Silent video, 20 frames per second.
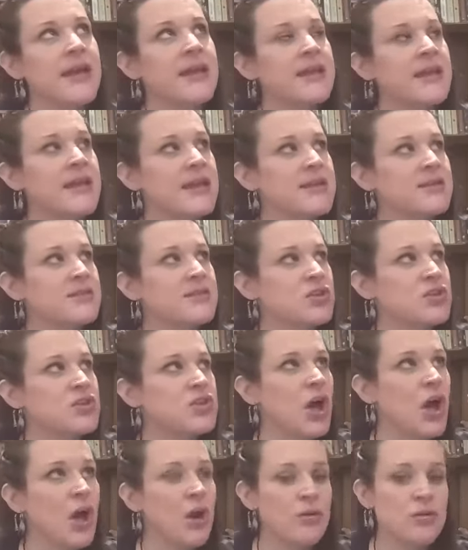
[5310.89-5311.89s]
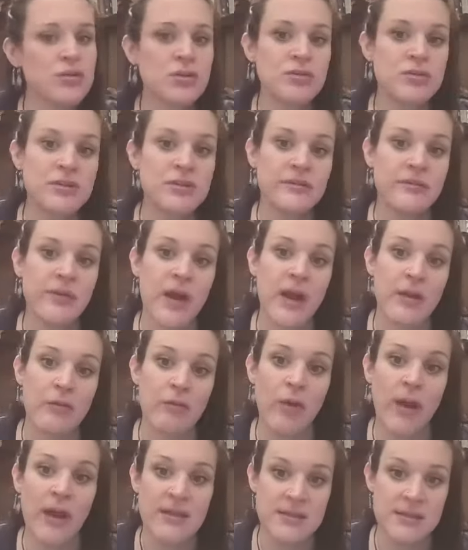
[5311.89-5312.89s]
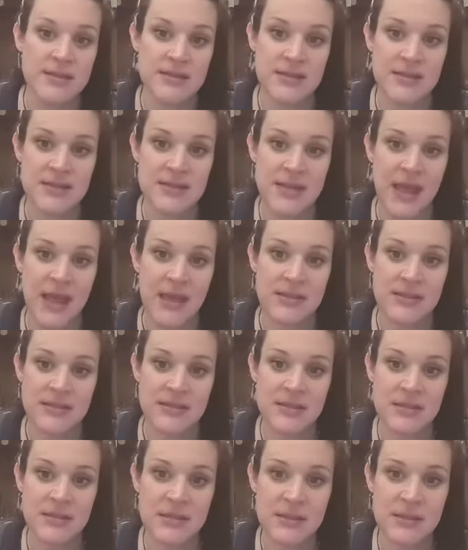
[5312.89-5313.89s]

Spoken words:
and it is the total divine right to success.